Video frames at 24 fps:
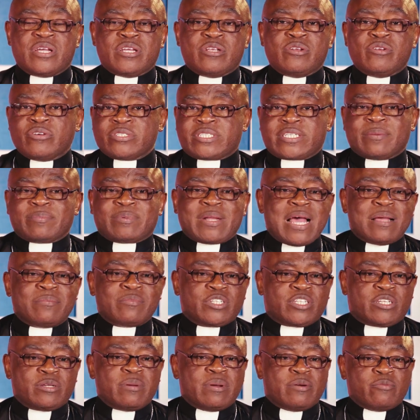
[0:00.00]
You know,
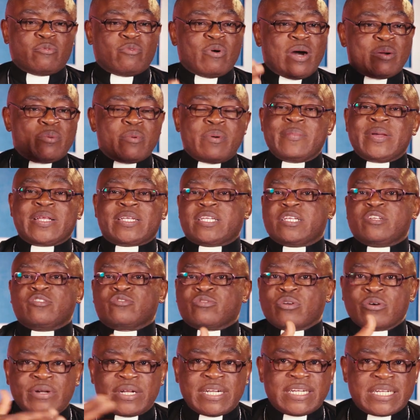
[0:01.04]
sometimes one moment
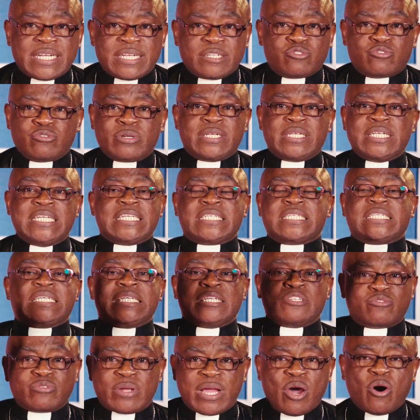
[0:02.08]
thrown into a ditch,
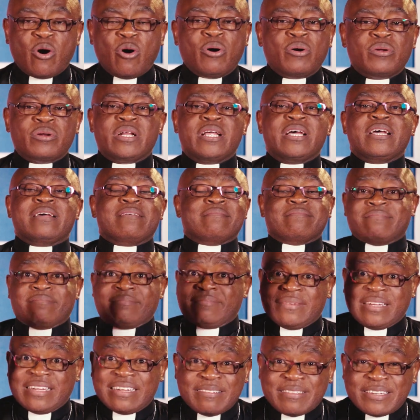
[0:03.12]
into a hole,
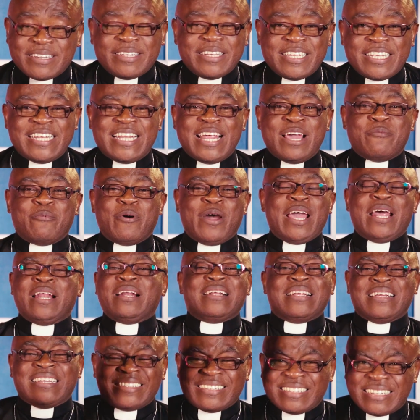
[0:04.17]
in a well,
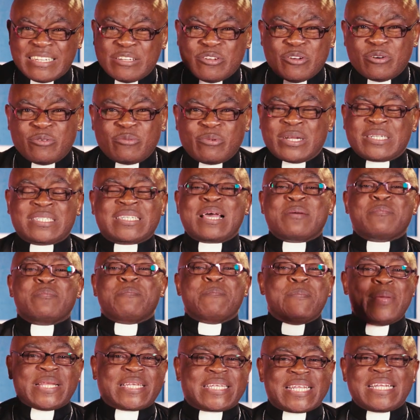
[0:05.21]
you know, one time
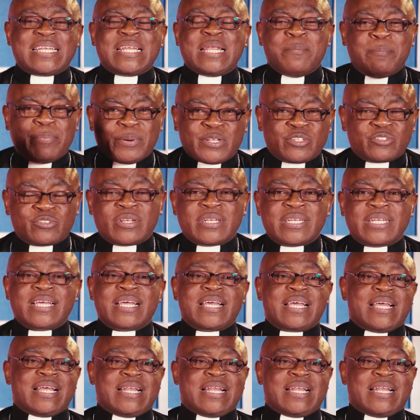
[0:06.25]
beaten, imprisoned.